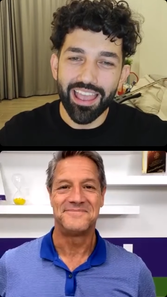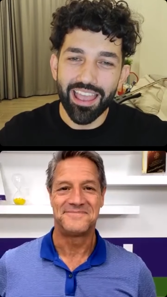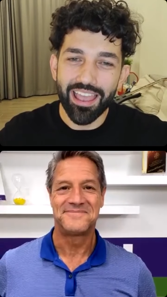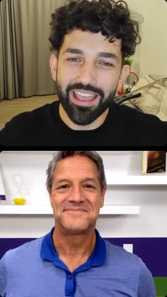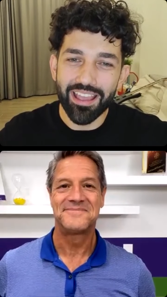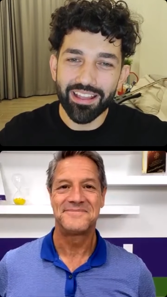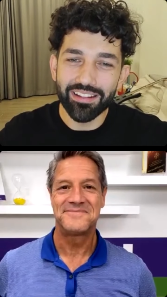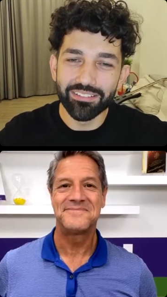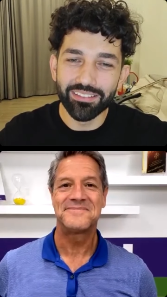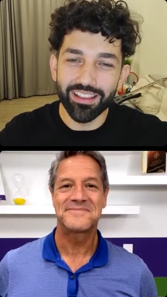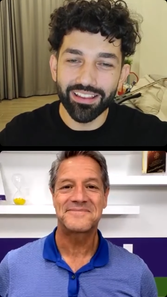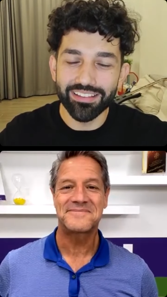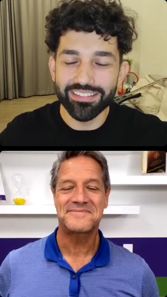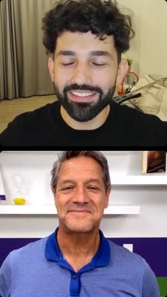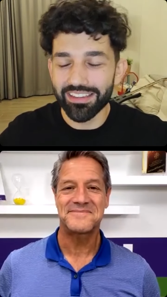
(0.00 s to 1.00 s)
Speaker 1: and
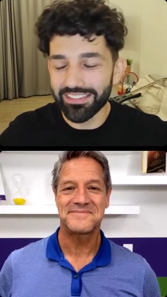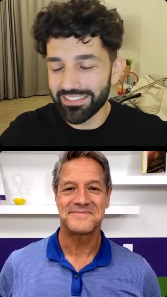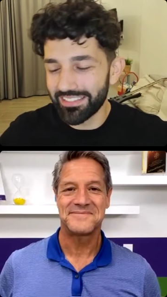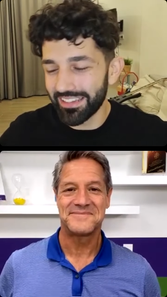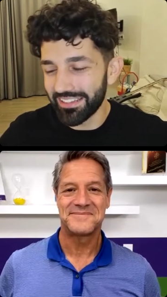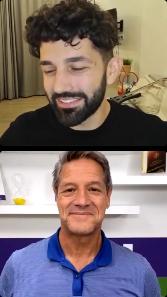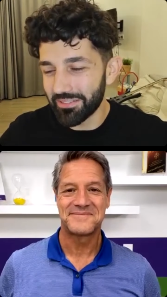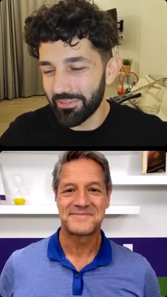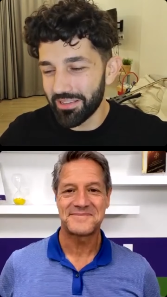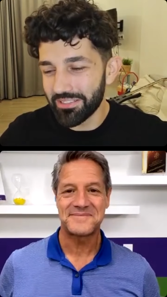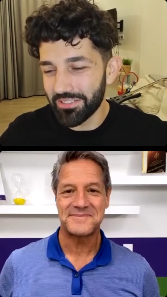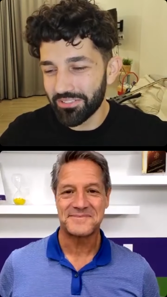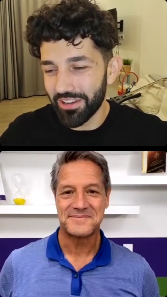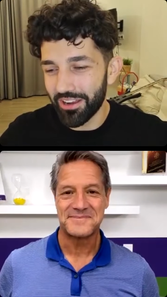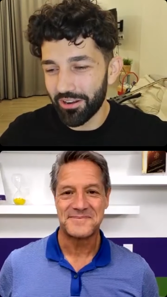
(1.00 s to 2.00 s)
it's it's it's
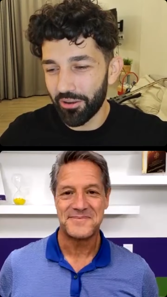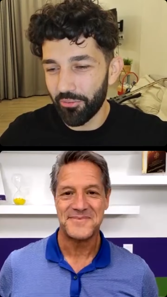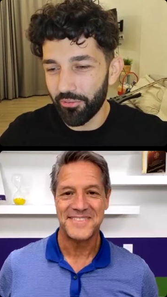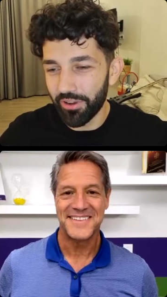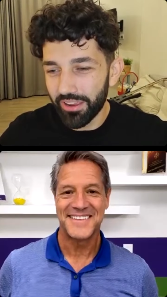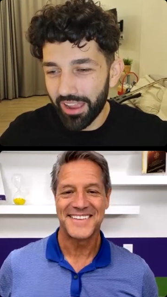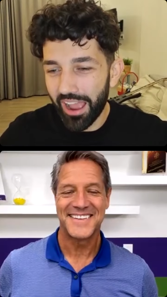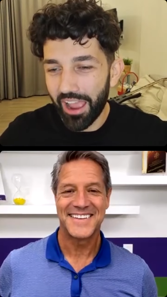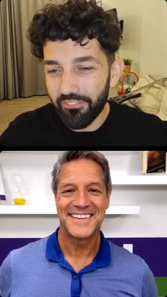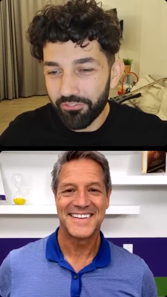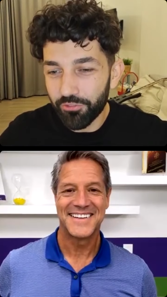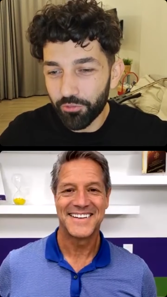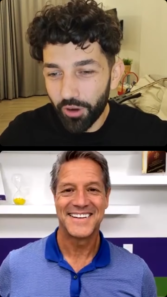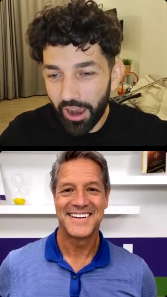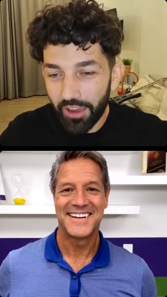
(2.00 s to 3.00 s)
amazing, John. We
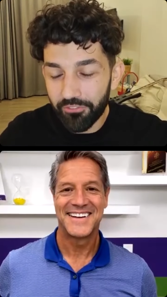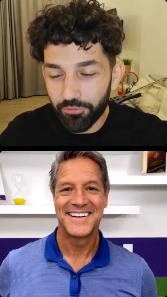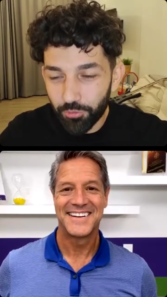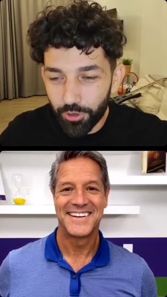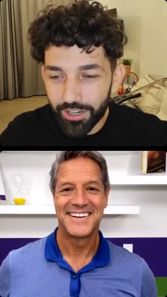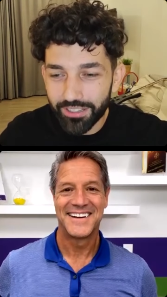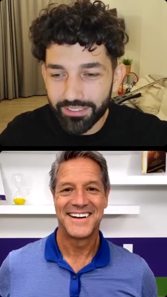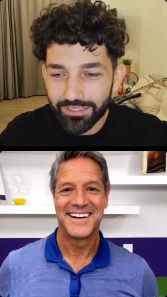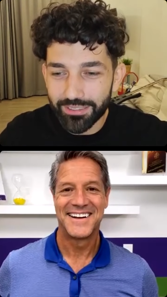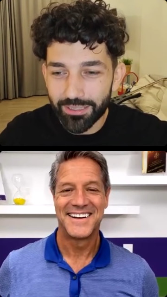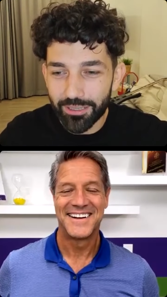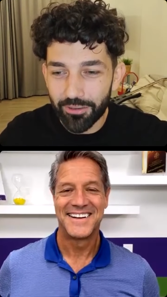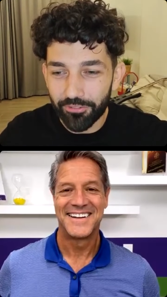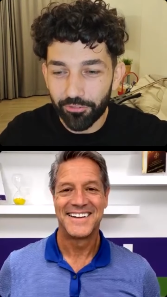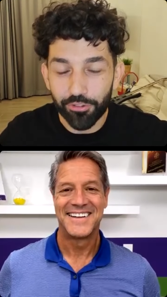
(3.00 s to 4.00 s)
I've I've worked
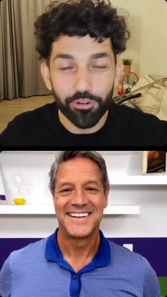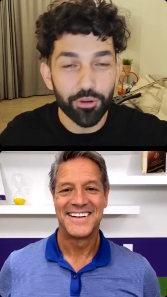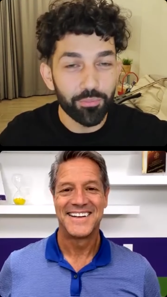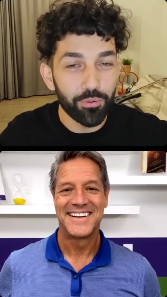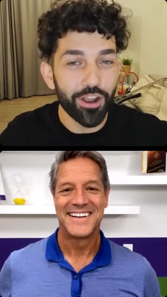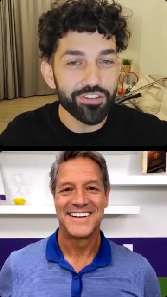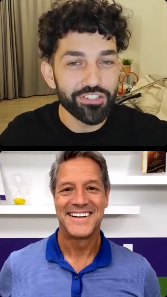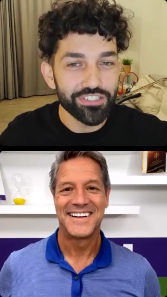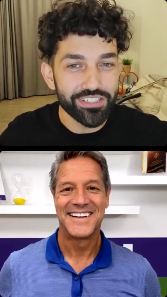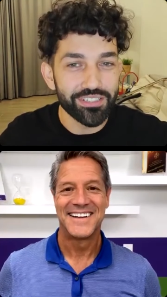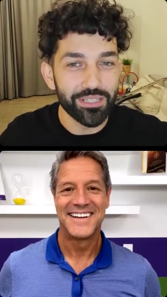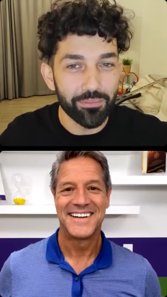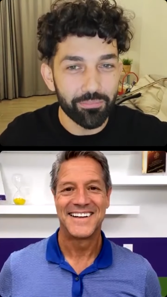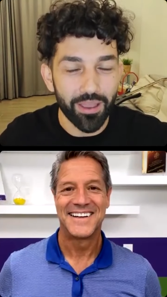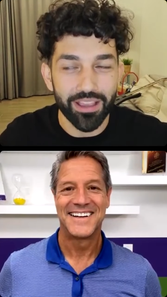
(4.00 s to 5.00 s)
uh, for your projects
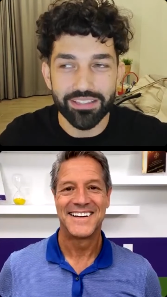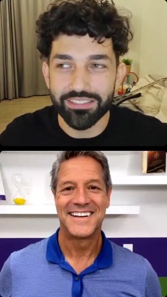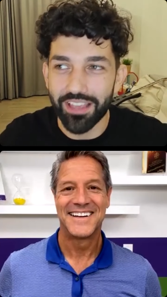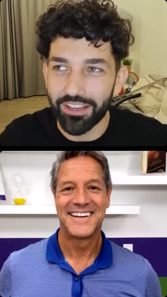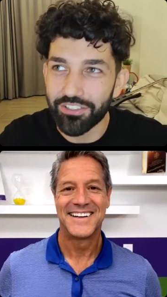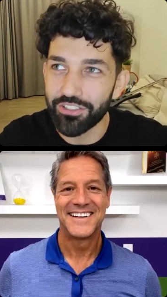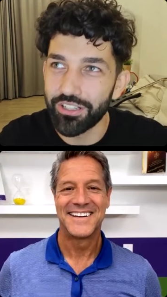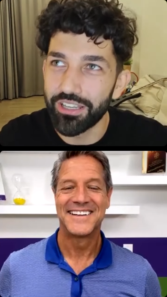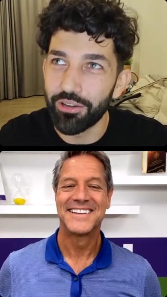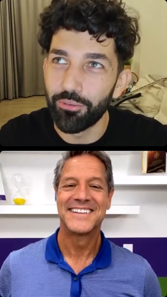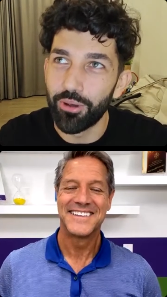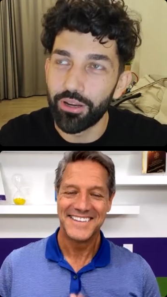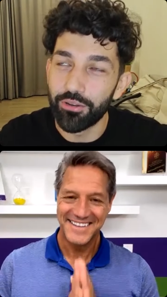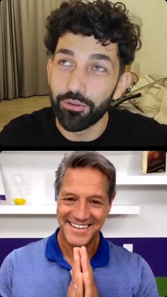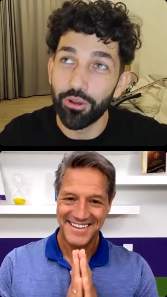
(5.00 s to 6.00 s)
in the past, actually,
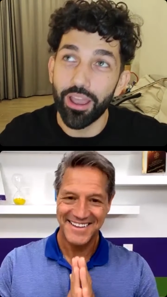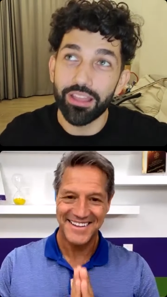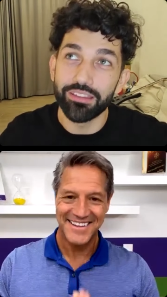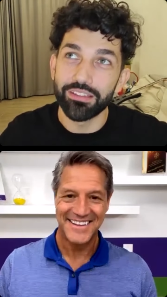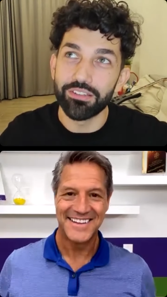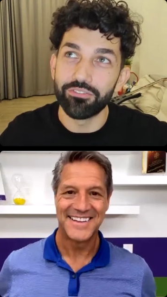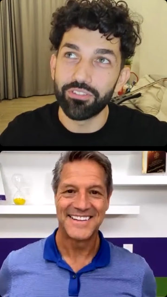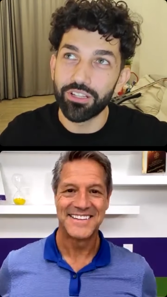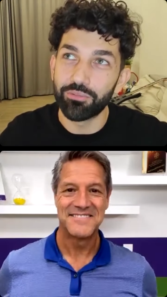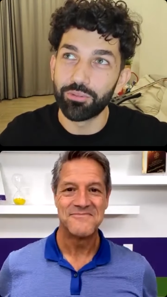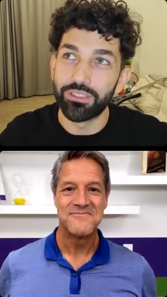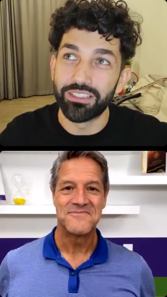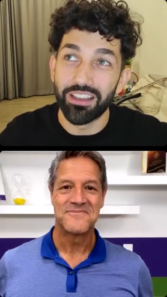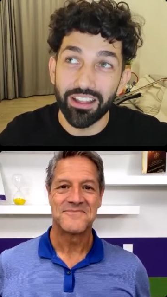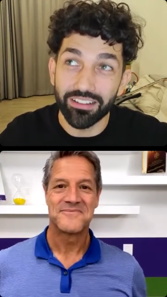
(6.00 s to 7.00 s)
when you had an event
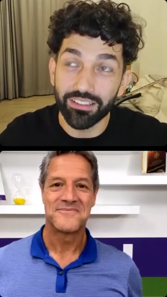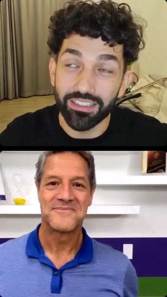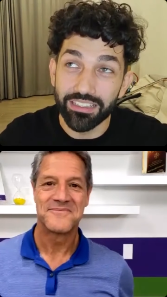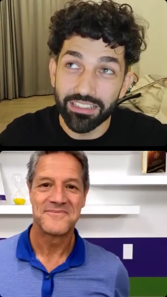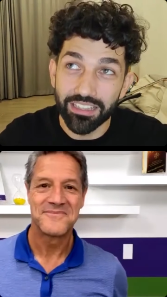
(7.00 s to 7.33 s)
with Lon- in